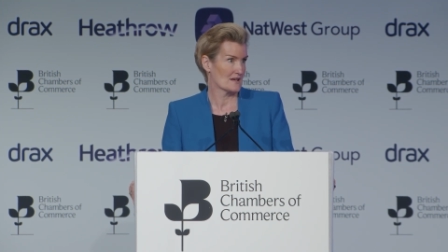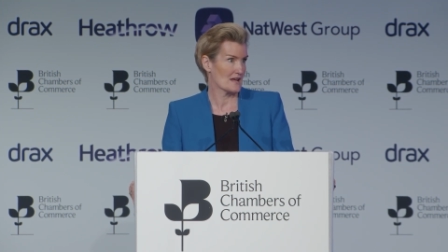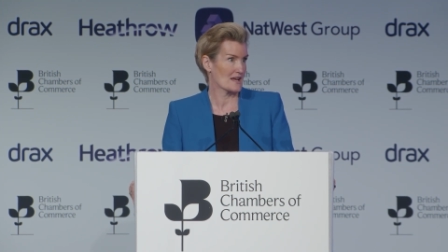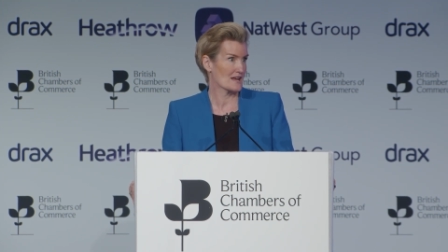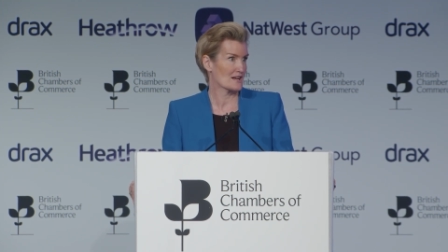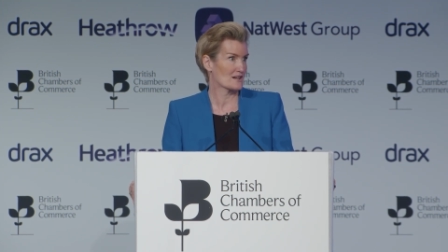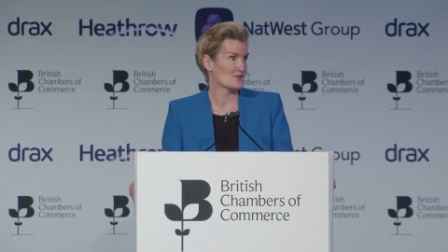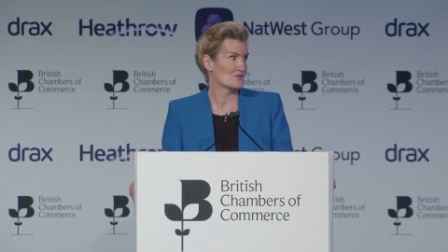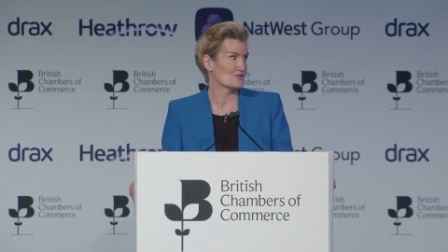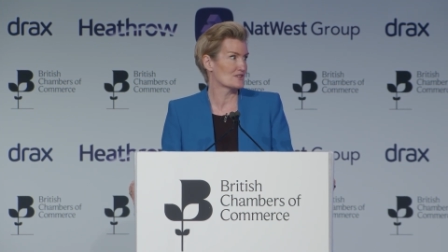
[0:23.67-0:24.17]

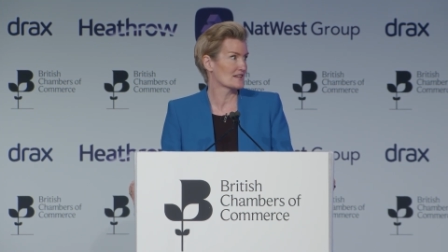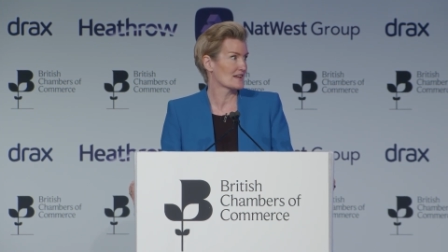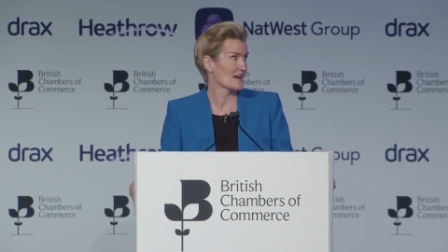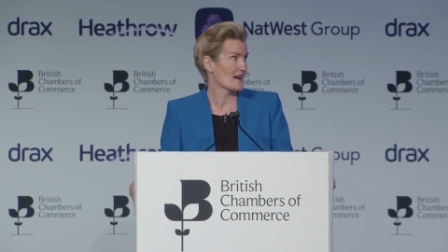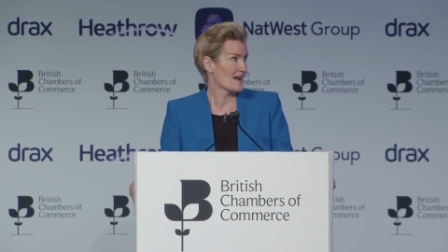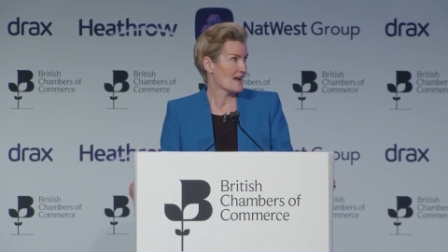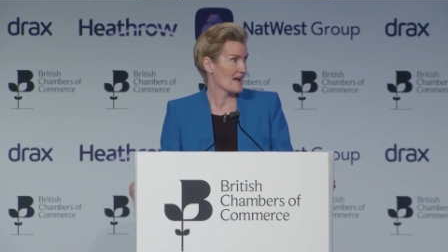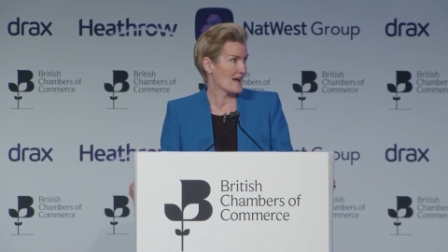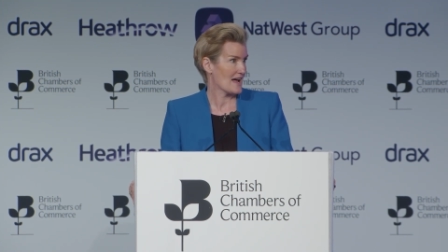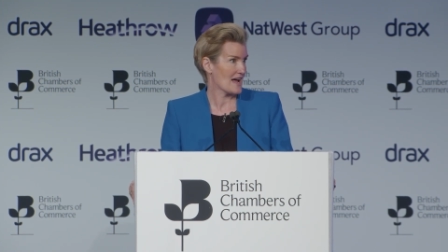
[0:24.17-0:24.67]
including
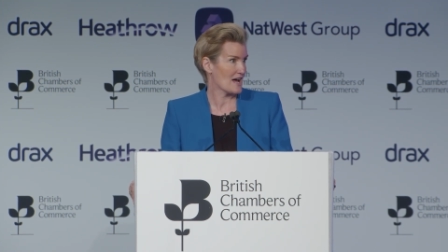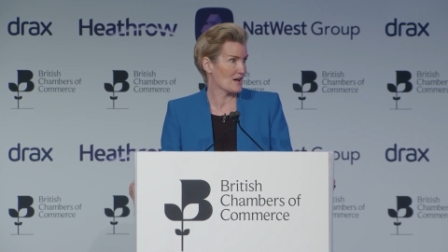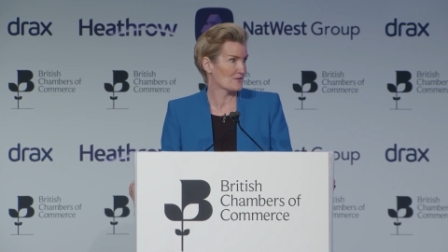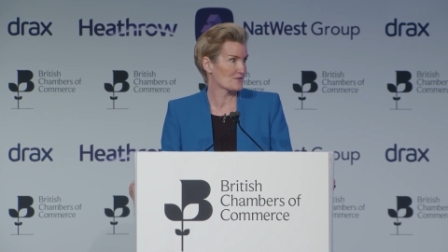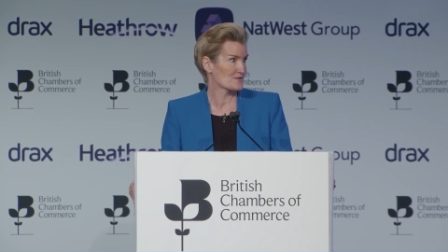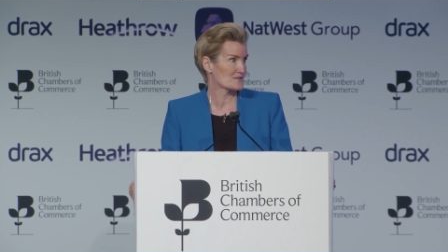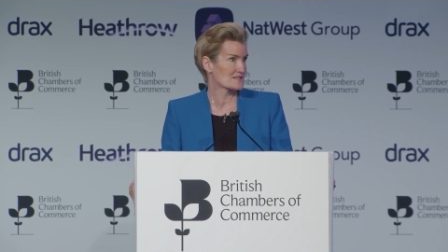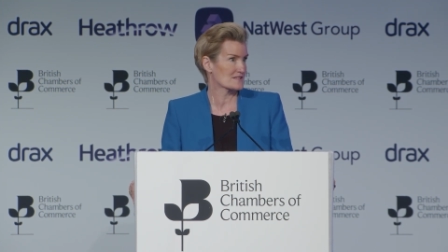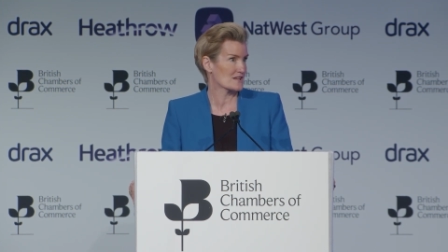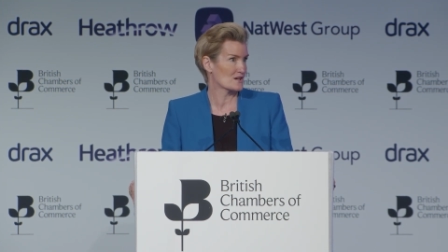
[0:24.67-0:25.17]

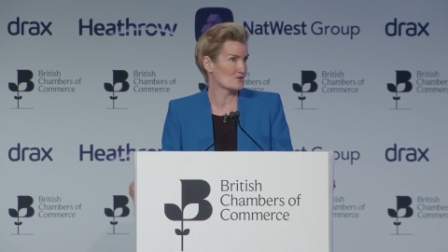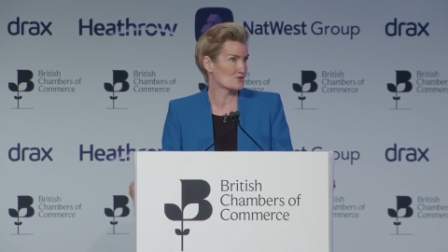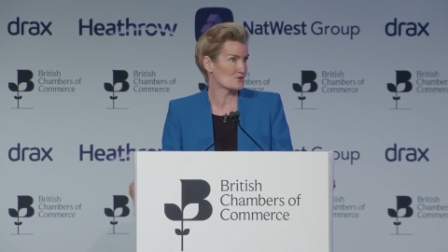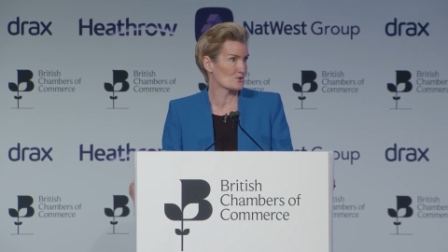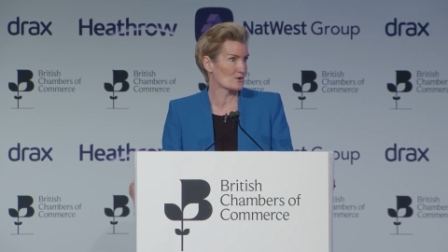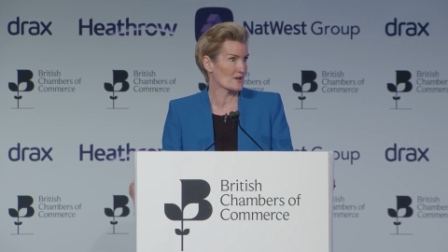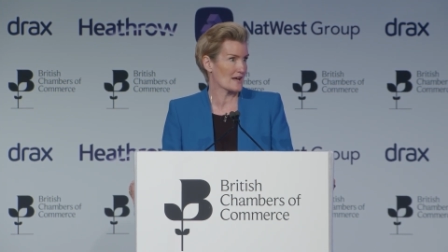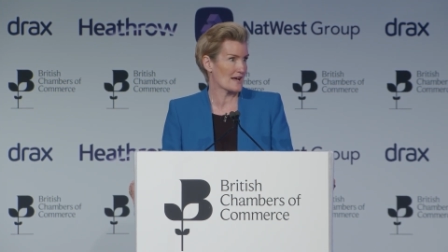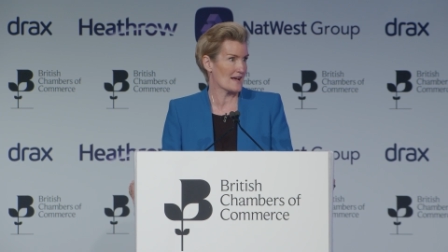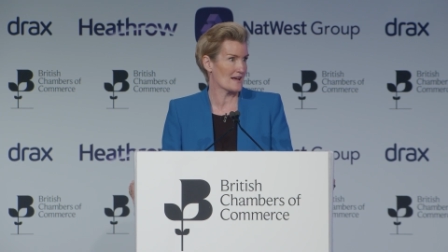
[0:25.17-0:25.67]
health and
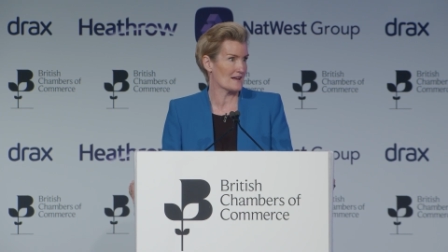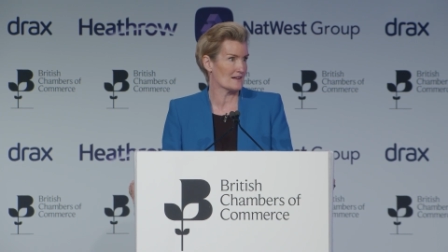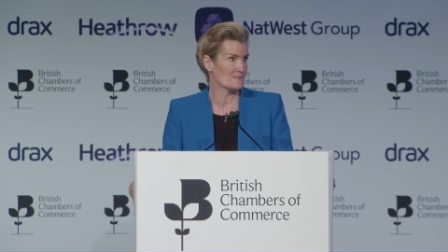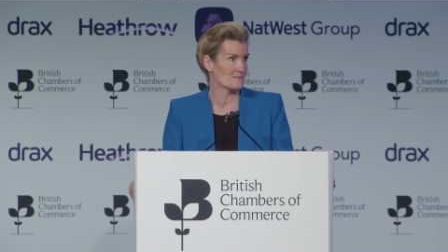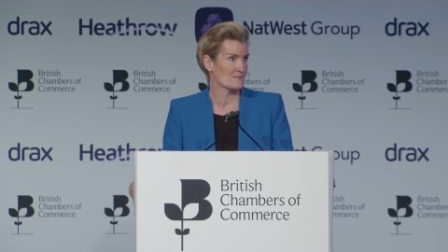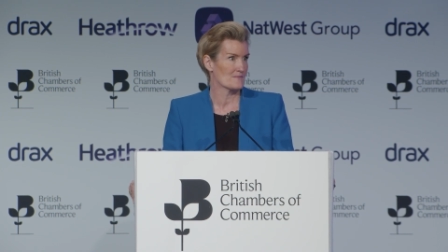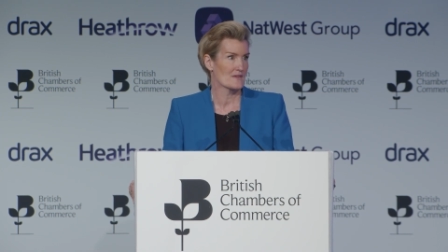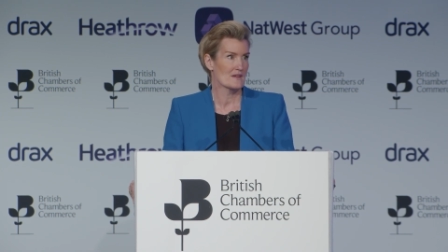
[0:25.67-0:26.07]
social care,